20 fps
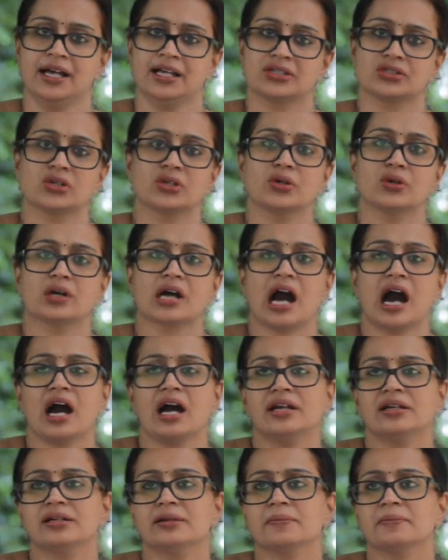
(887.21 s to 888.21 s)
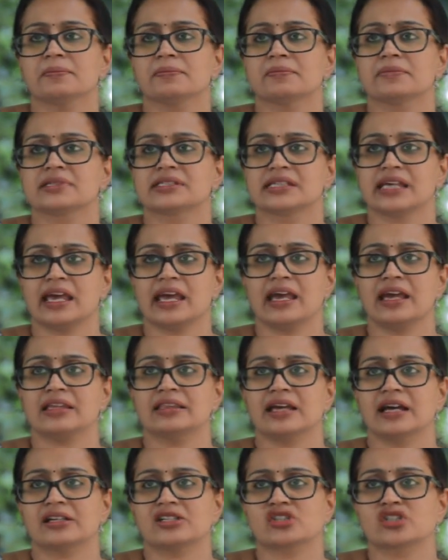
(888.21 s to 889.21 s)
So you can't say
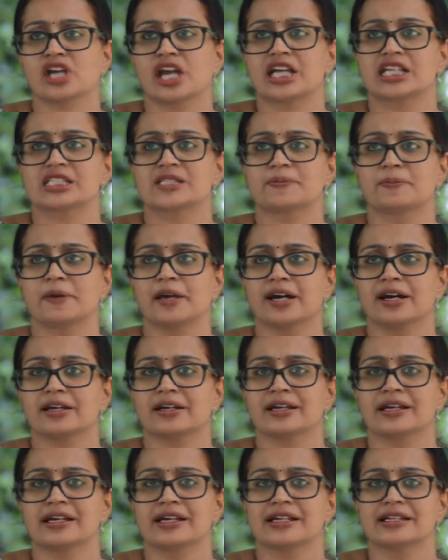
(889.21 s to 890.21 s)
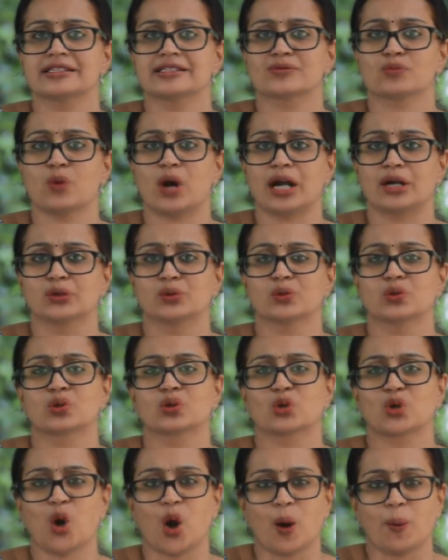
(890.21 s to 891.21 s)
that Shakespeare is one who
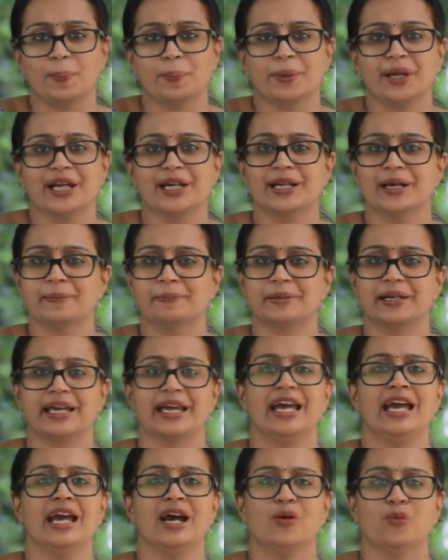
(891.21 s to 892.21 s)
copied a play.